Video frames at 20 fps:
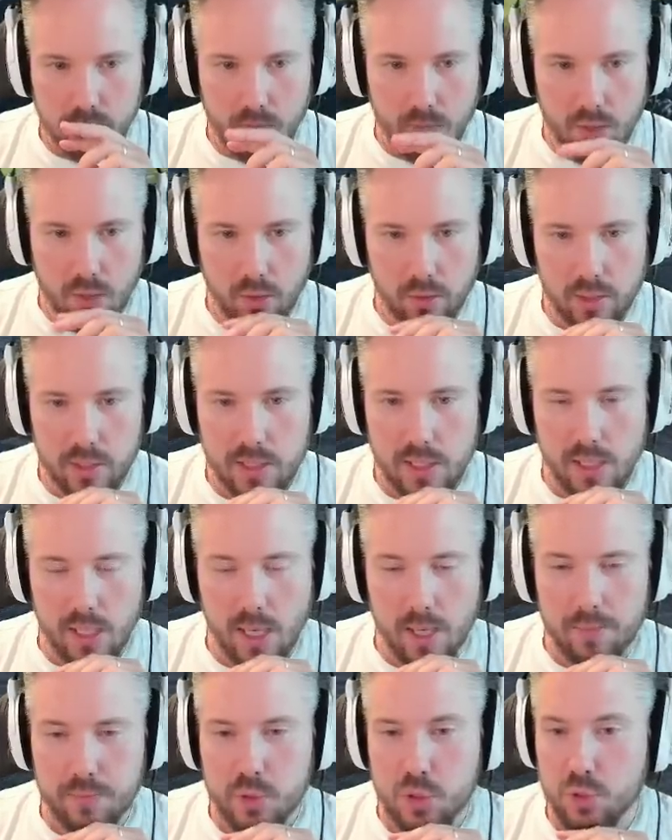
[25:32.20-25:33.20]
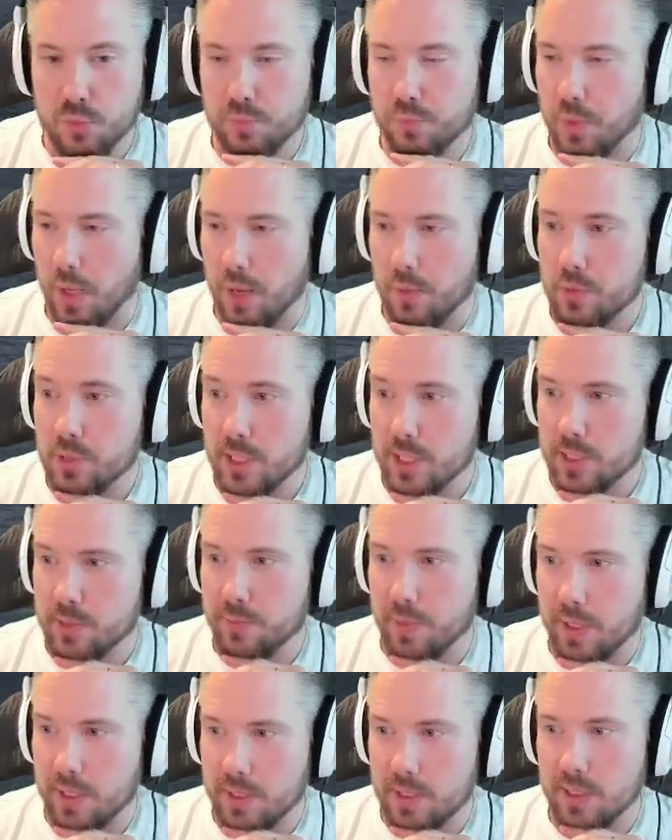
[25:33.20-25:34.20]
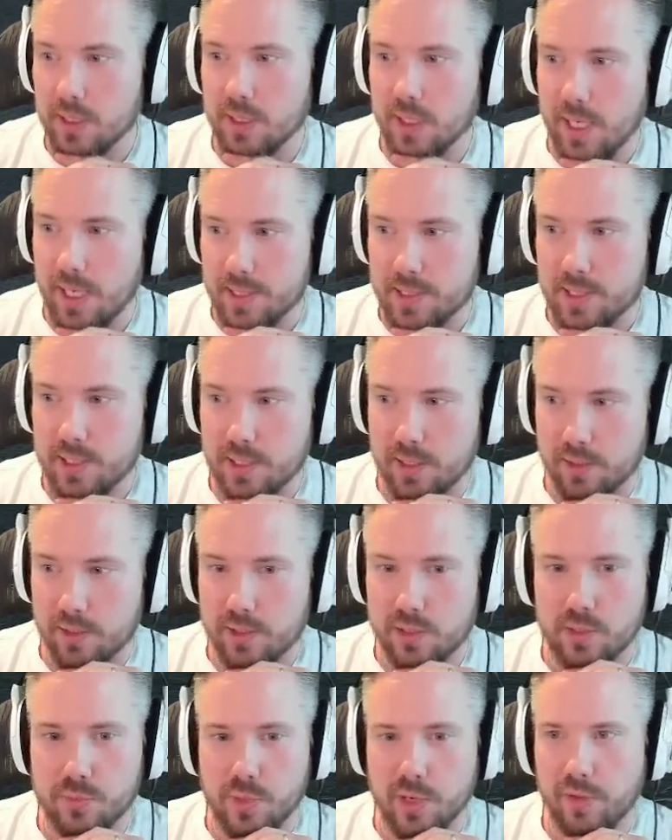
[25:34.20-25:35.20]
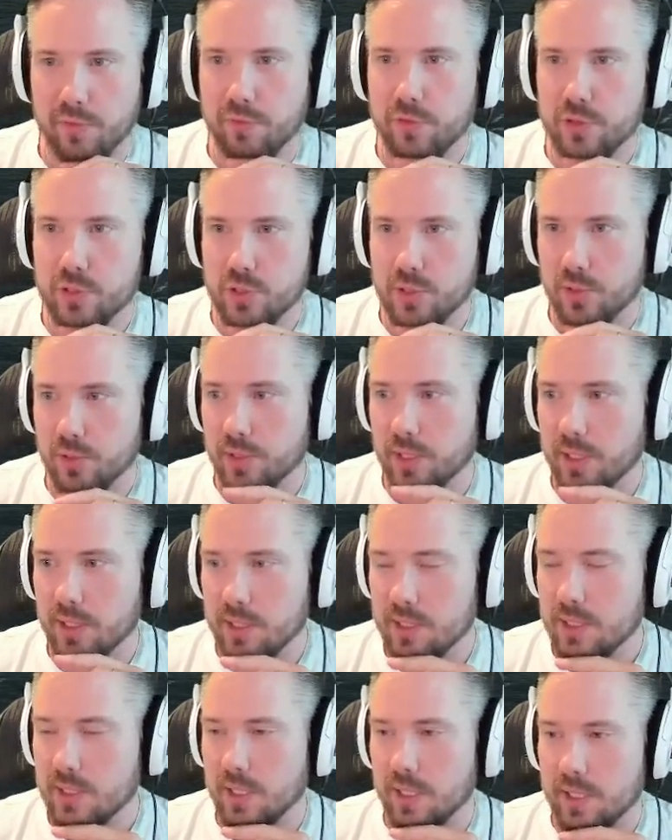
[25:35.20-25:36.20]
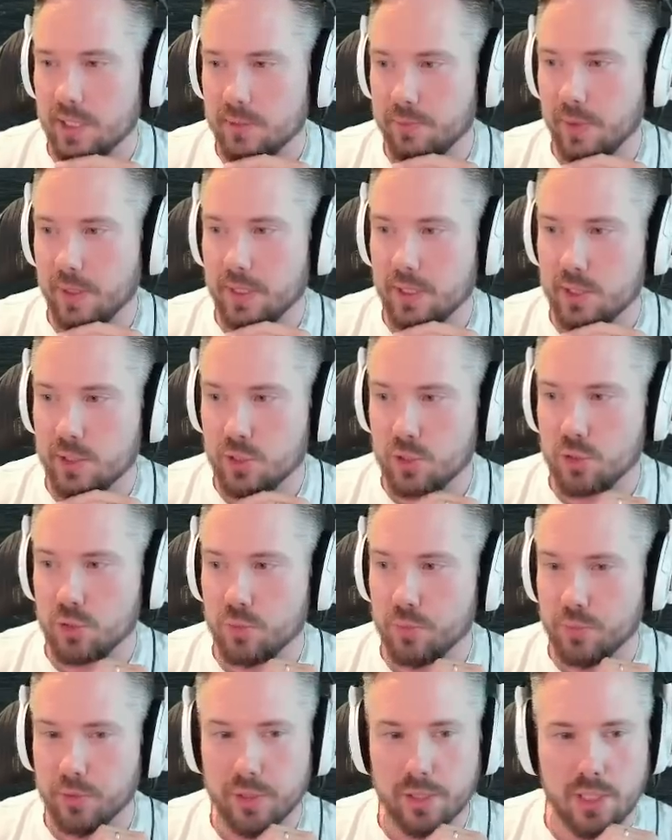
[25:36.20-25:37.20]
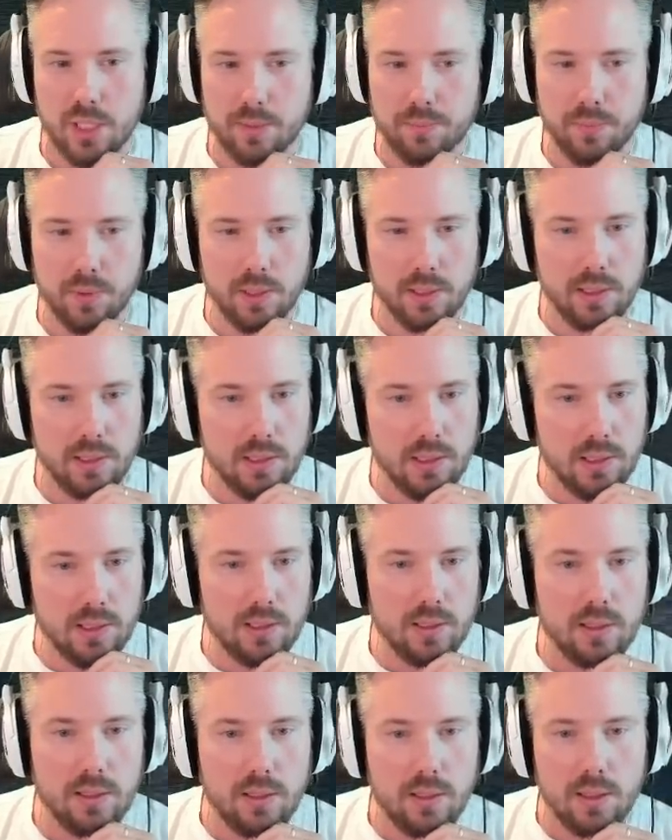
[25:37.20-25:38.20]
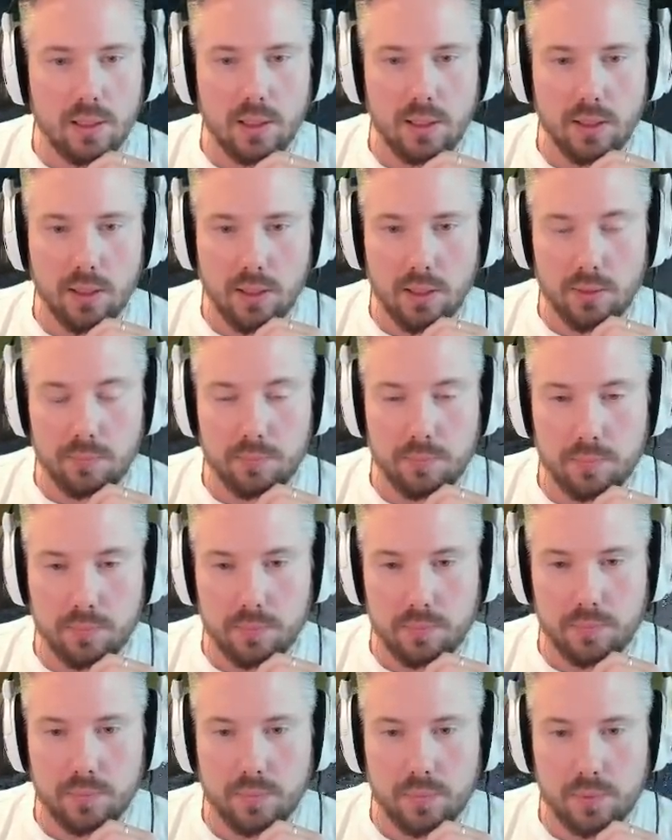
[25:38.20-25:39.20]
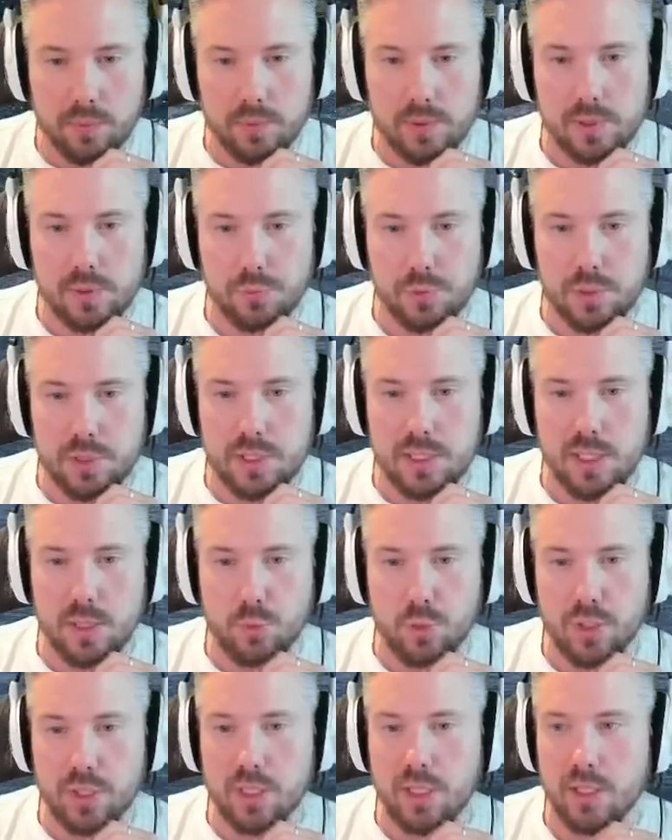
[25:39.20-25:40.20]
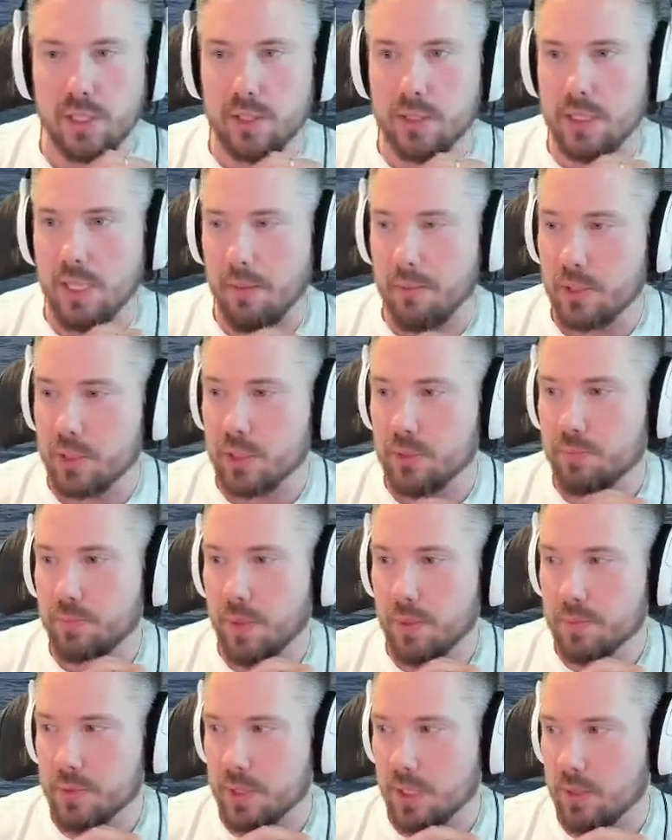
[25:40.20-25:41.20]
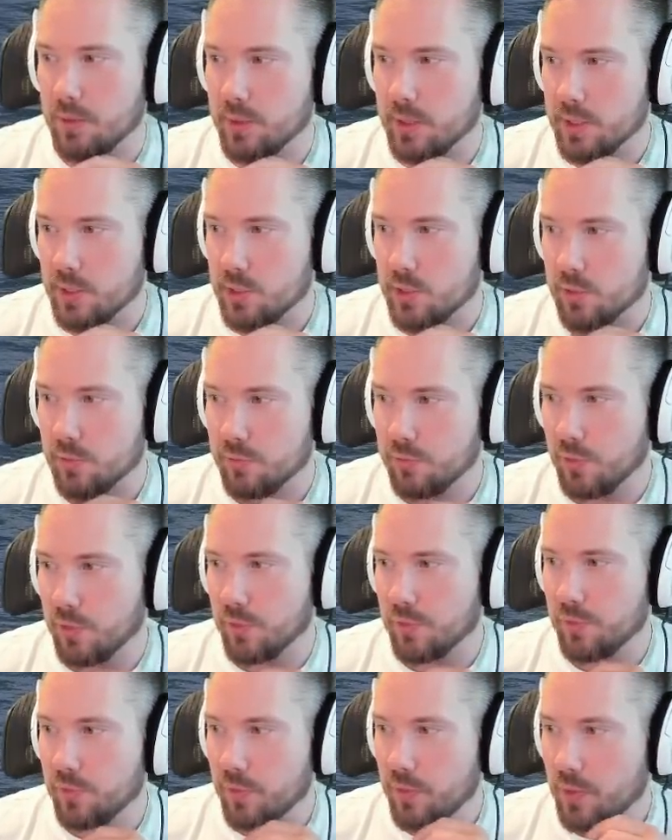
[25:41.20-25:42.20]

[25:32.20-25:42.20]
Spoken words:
Honestly, I was expecting nastier, because when I first looked at this, I expected super Napoli. We'll see what kind of damage it pumps out and so forth,